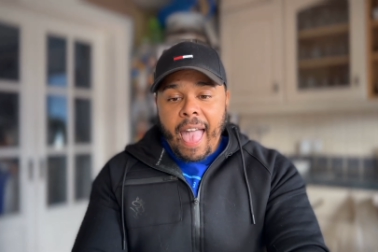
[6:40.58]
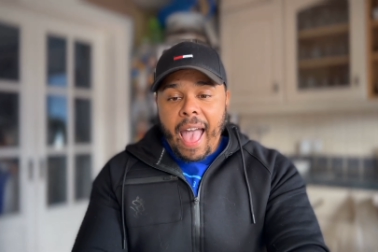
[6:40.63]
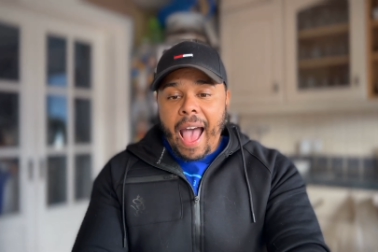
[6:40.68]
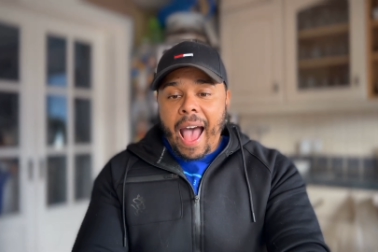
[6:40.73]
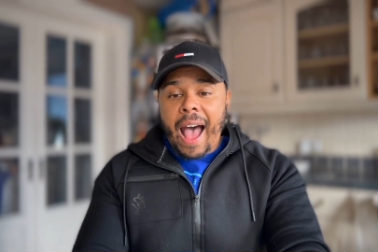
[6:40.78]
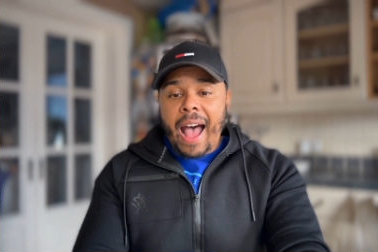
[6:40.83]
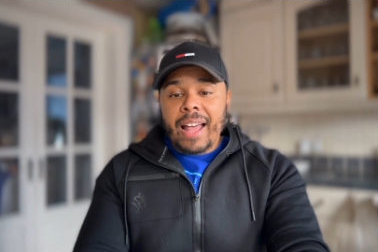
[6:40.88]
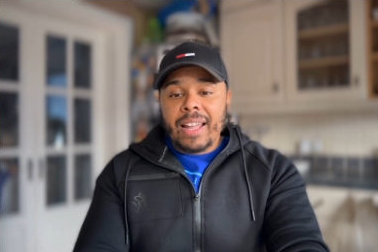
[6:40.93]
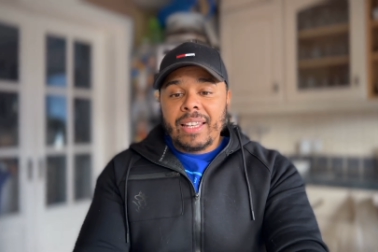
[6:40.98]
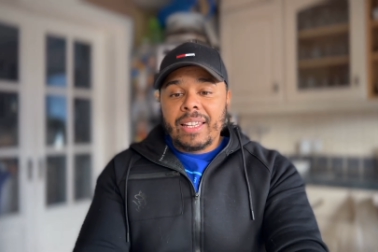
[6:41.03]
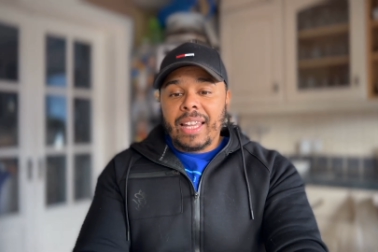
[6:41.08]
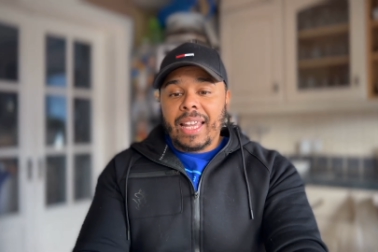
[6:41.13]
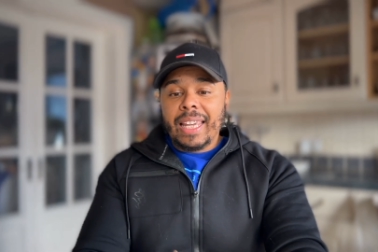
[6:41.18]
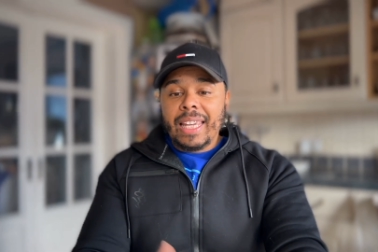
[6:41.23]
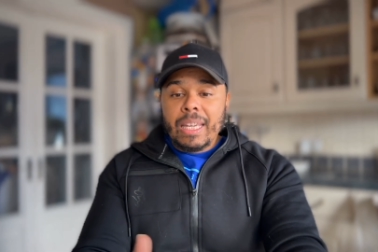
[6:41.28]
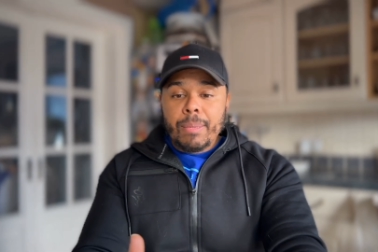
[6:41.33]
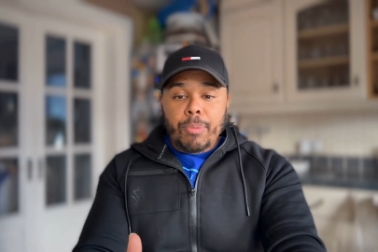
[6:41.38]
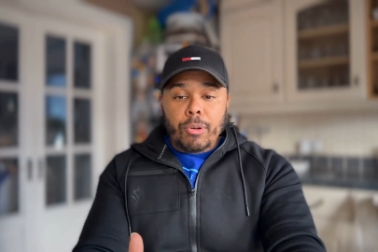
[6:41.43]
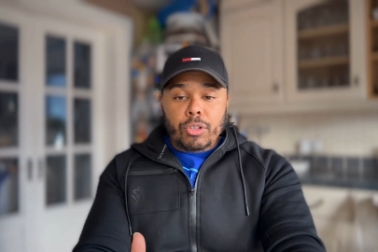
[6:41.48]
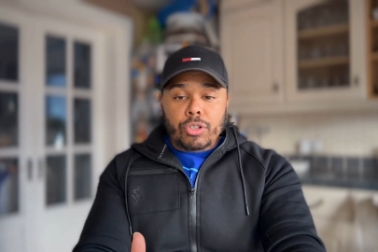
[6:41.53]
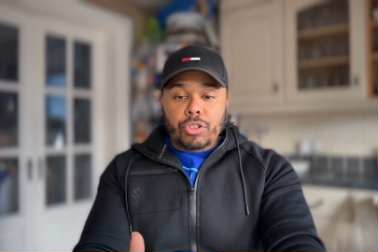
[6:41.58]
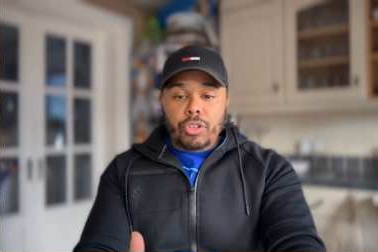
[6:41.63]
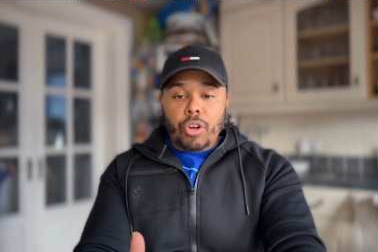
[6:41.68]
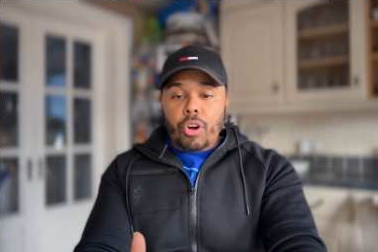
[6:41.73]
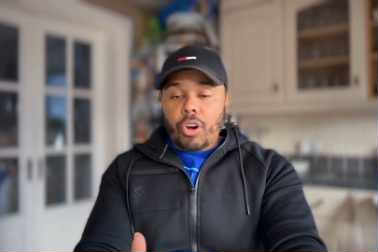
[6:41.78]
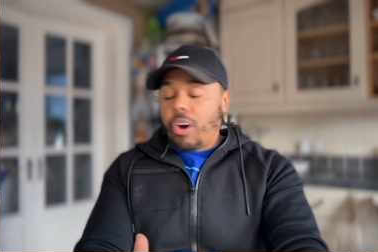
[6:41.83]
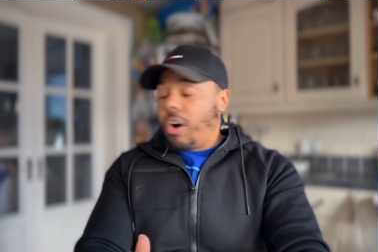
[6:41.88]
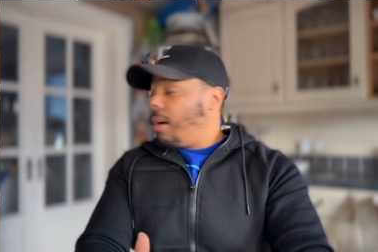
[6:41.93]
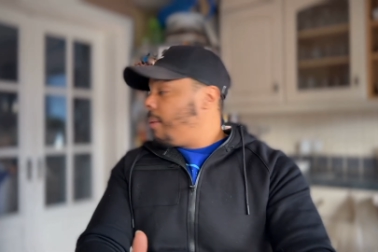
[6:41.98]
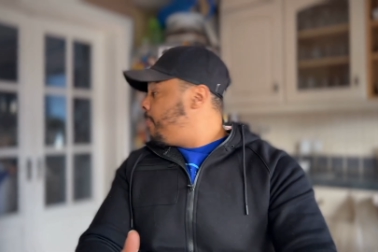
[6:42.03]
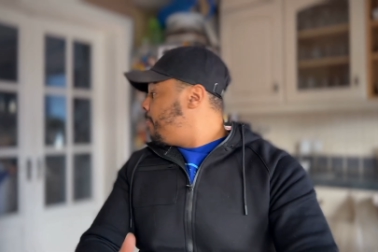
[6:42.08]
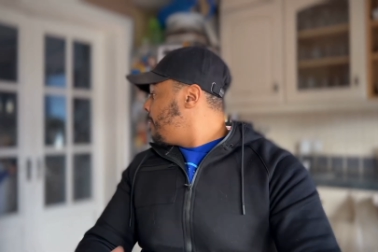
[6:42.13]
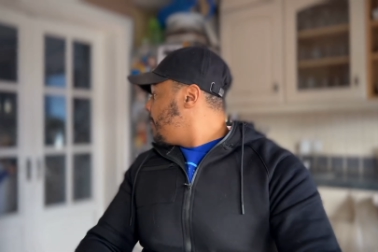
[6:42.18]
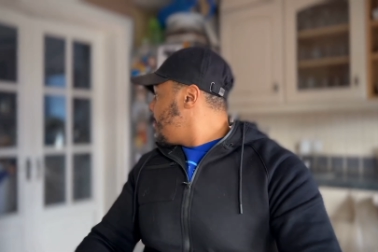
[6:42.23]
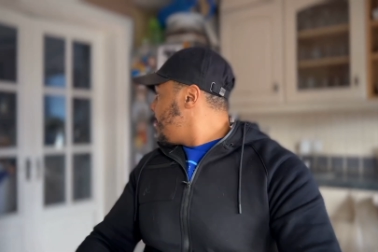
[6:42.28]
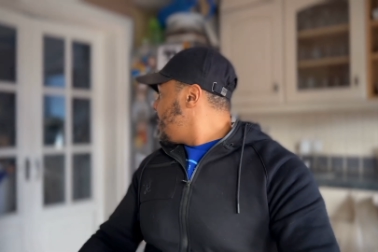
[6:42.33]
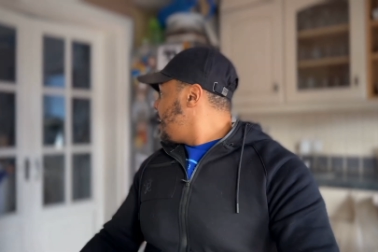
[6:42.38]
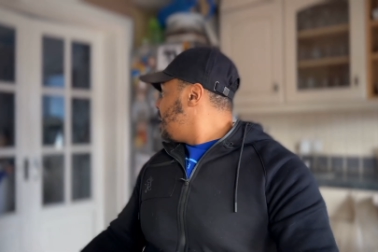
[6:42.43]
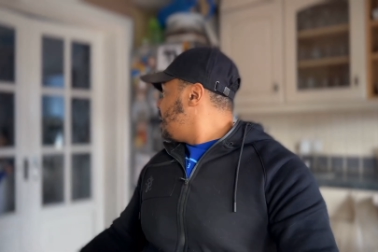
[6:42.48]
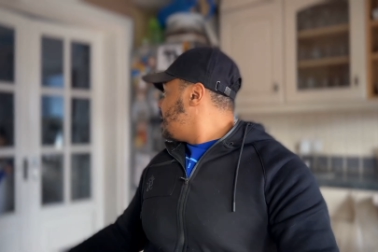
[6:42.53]
and ebooks.com
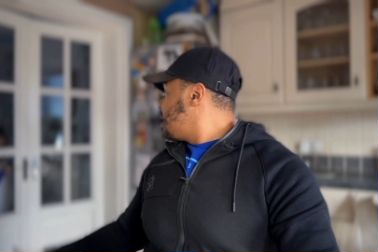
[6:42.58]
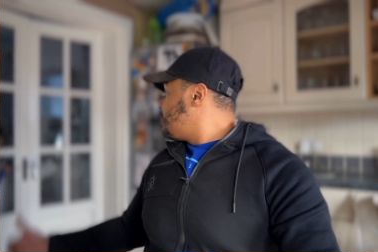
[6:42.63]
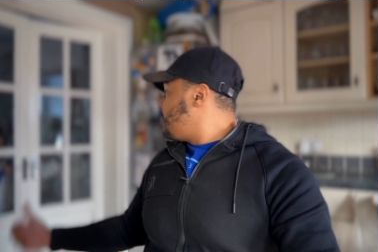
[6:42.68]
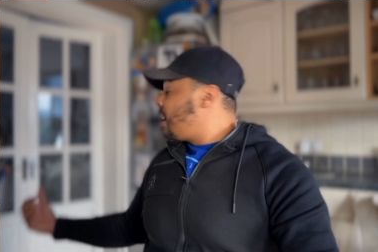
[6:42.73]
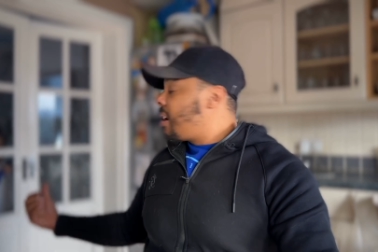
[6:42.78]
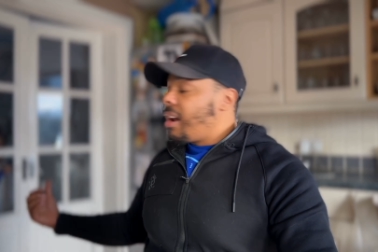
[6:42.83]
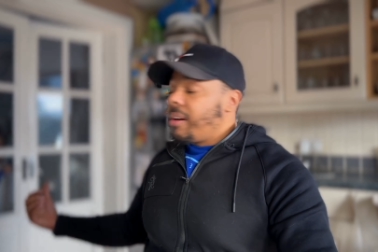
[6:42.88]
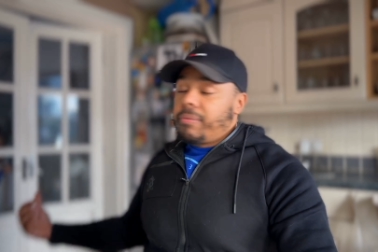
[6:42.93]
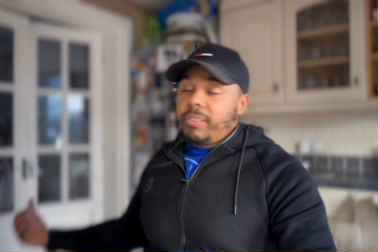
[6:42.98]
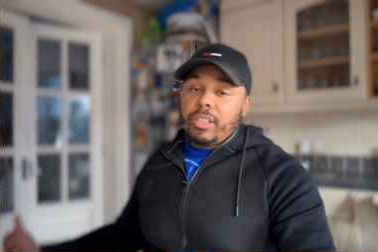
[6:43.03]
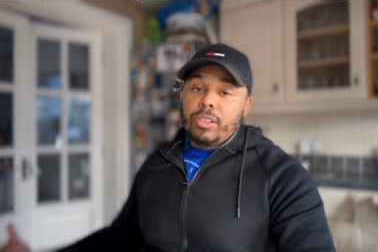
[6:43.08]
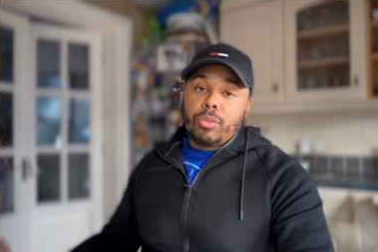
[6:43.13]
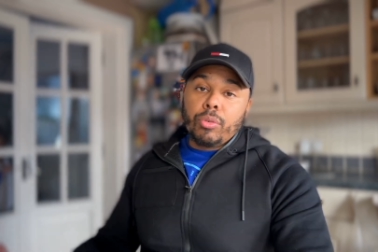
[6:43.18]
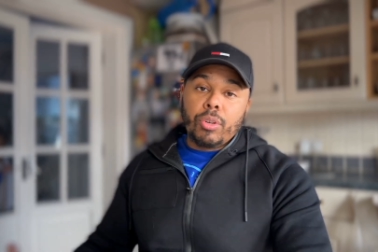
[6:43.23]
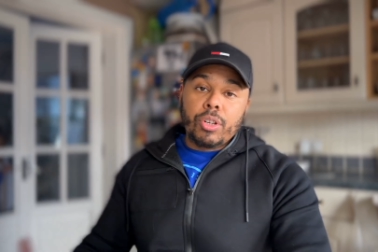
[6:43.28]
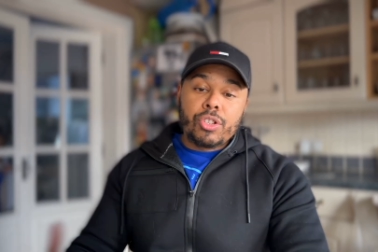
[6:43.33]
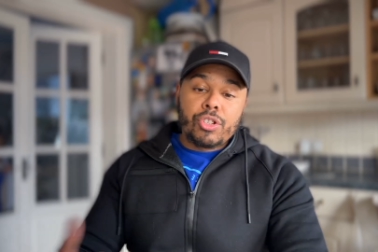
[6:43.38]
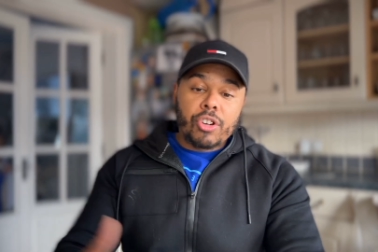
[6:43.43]
is my lovely daughter